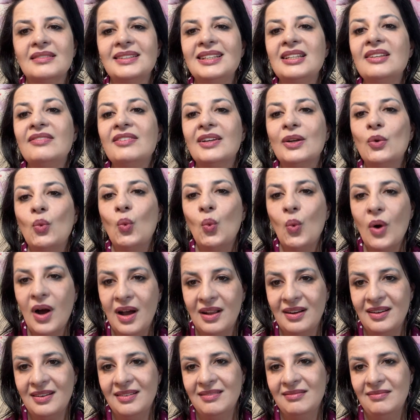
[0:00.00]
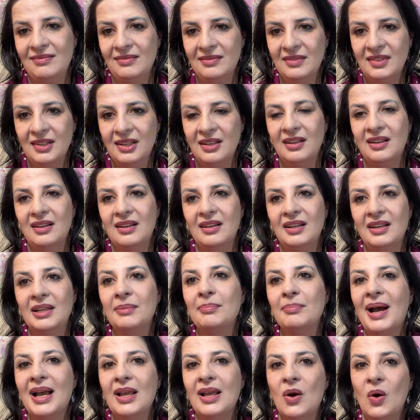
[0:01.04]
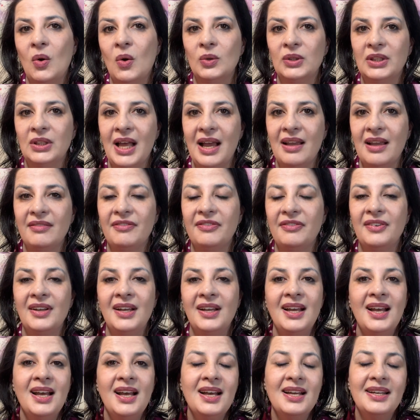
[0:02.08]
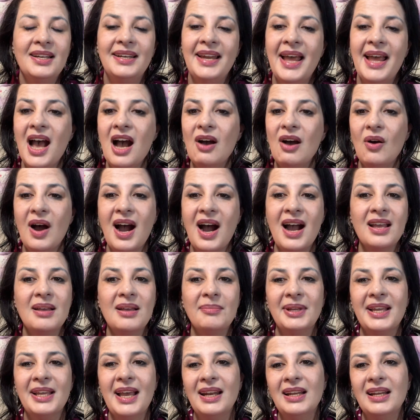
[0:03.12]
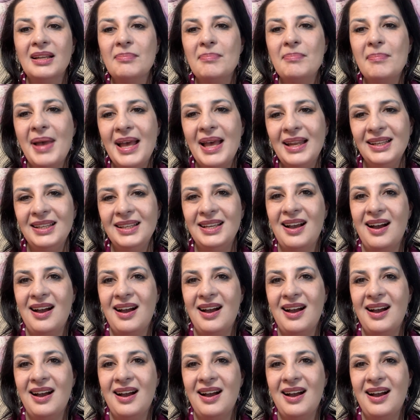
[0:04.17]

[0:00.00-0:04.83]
even one in my whole life. Now I am getting many